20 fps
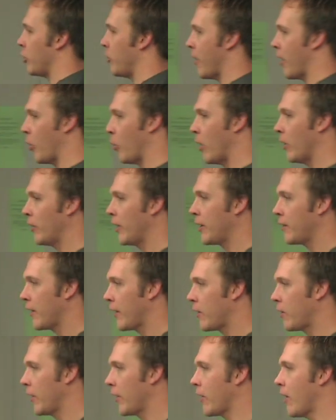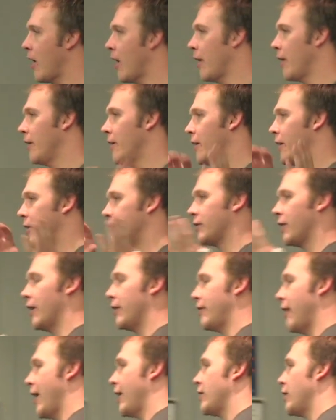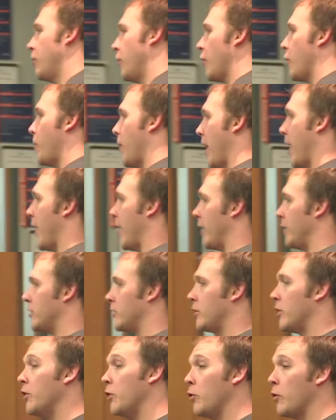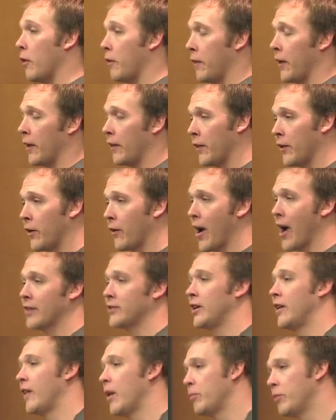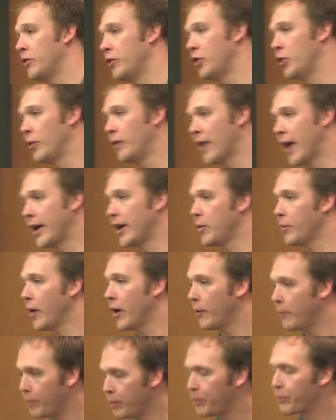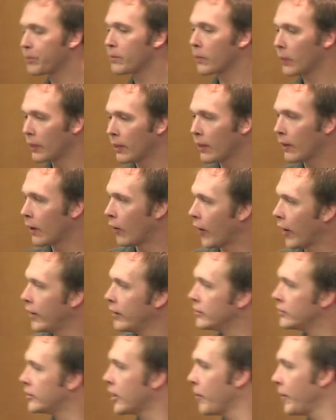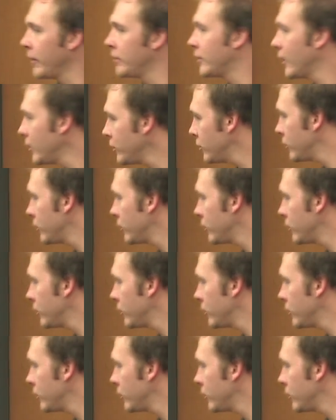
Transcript: matter what link they click on, it's going to take them to the page to do the thing that you're asking them to do in that email. All right? Does that make sense?